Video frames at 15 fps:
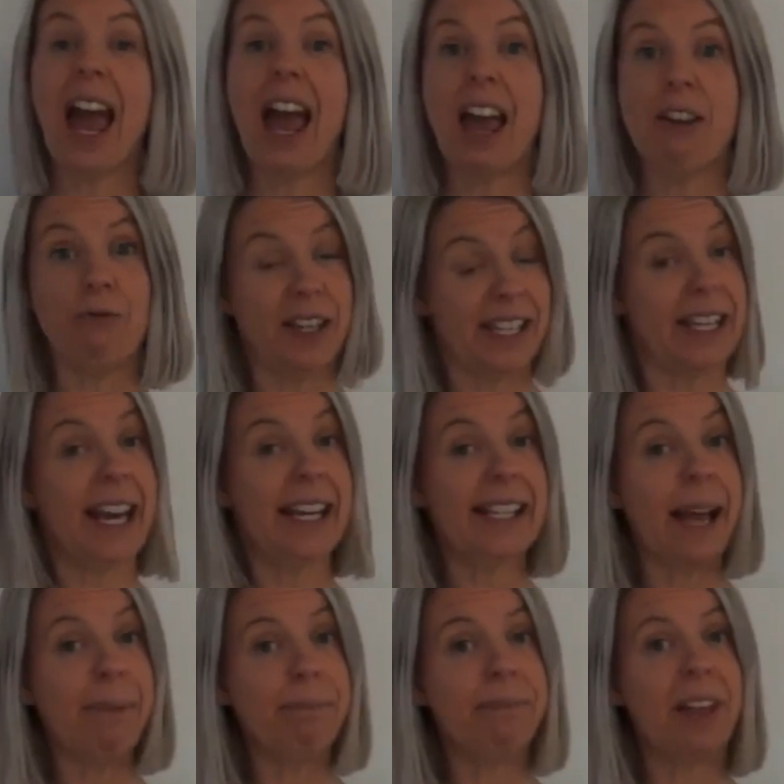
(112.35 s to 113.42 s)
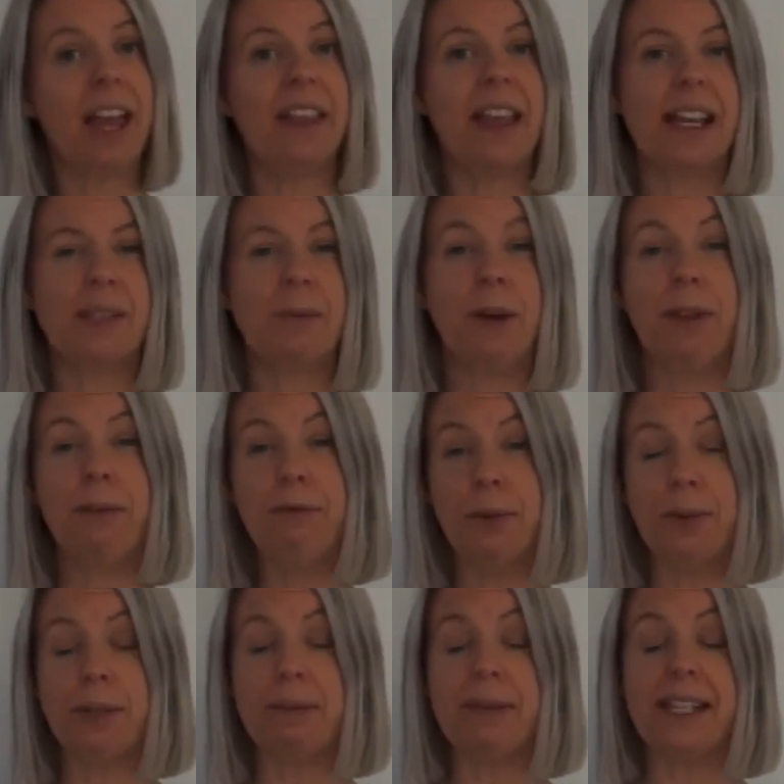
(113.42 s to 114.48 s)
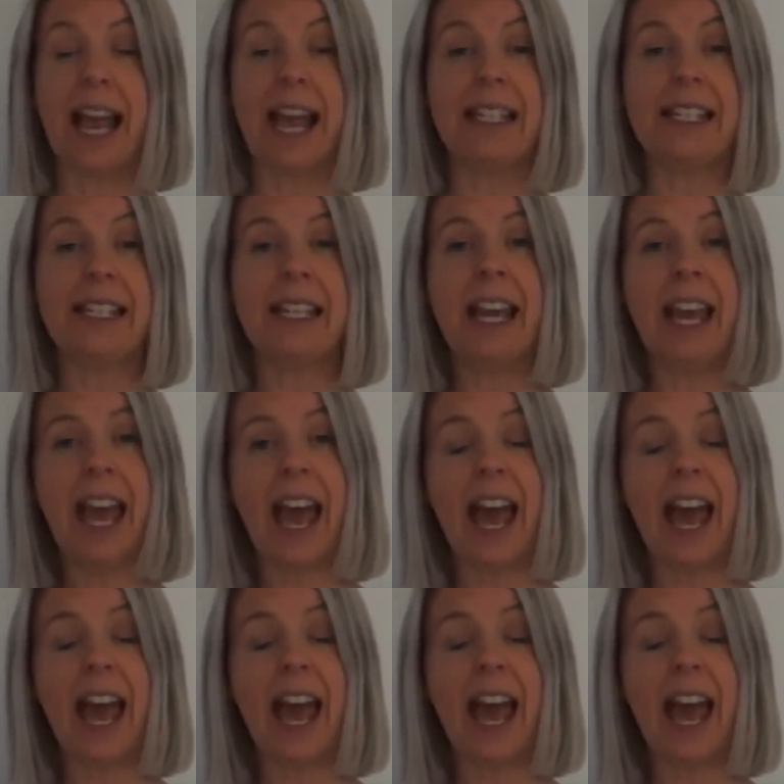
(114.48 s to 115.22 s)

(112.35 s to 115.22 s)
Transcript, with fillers: a written exam and that's worth 40%